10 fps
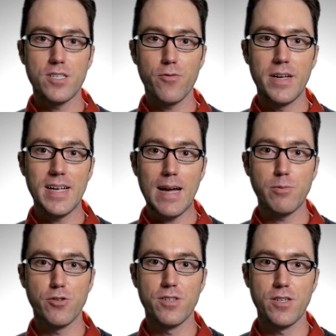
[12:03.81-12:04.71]
screen
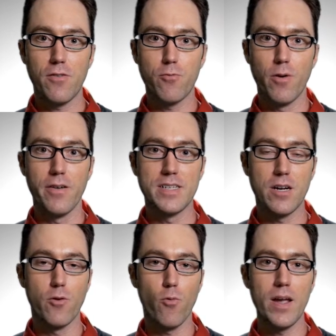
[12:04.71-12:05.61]
capture software is
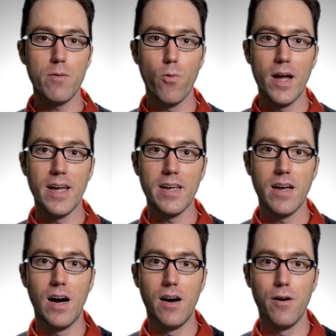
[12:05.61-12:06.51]
a great
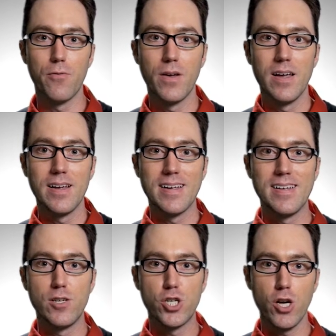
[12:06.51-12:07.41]
way of
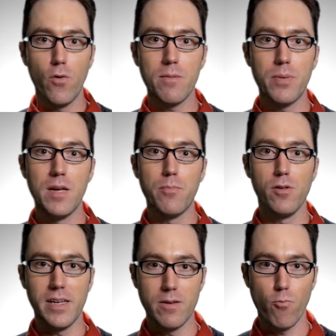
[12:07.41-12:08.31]
showing
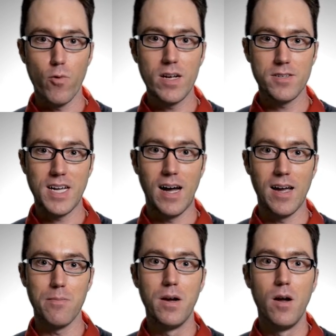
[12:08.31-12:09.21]
people in real
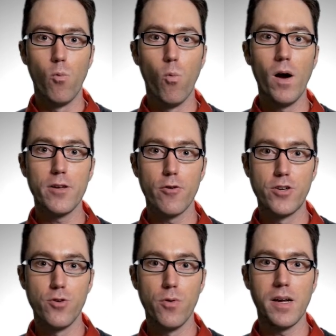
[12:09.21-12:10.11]
time what
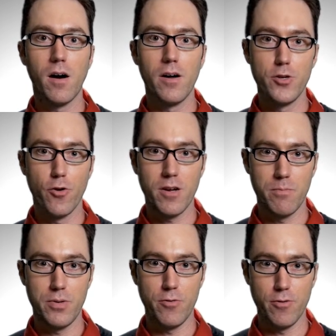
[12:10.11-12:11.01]
you're doing on your
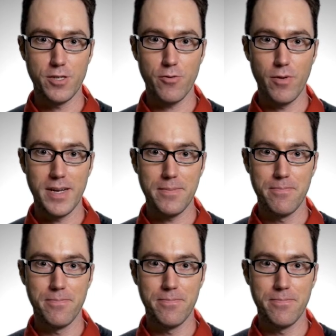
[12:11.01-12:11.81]
computer screen.